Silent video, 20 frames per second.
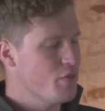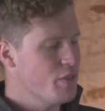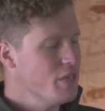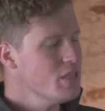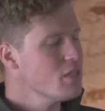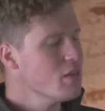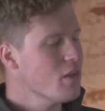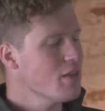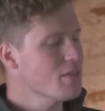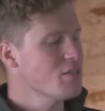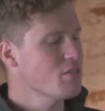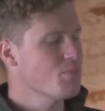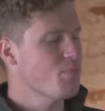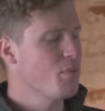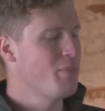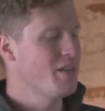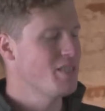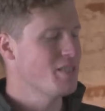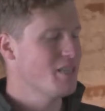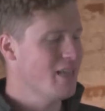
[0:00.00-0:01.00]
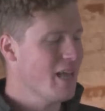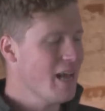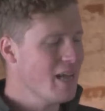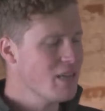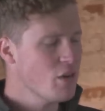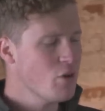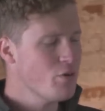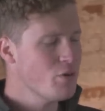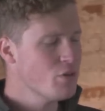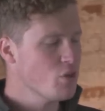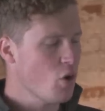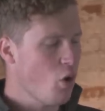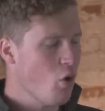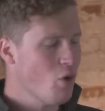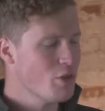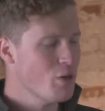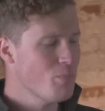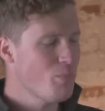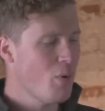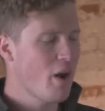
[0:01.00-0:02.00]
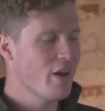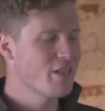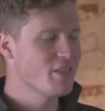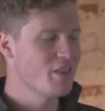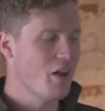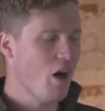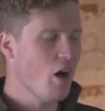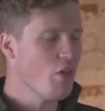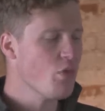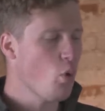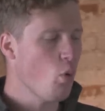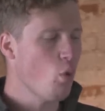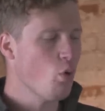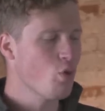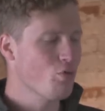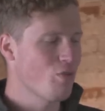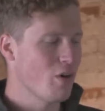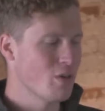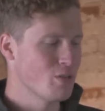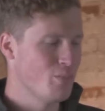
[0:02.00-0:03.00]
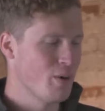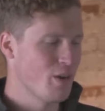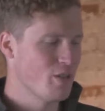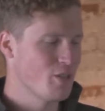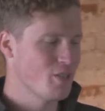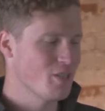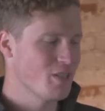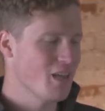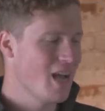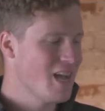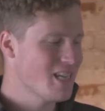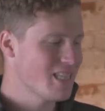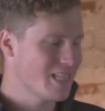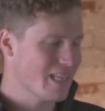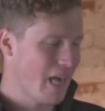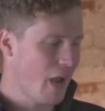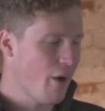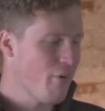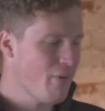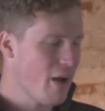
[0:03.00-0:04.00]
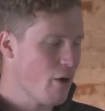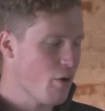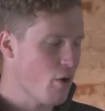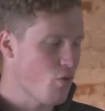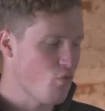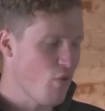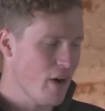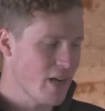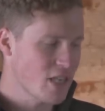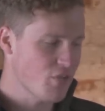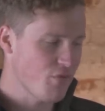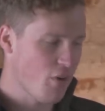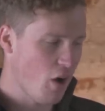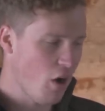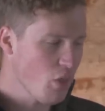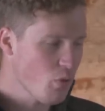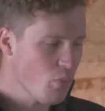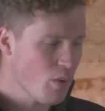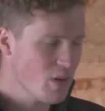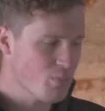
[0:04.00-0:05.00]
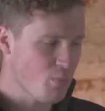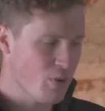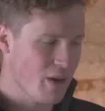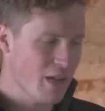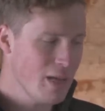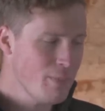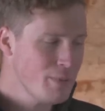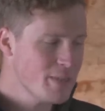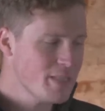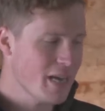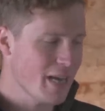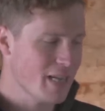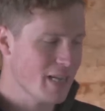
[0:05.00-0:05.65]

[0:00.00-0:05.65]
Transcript: This license permits landowners, occupiers, and other authorized persons to carry out a range of otherwise prohibited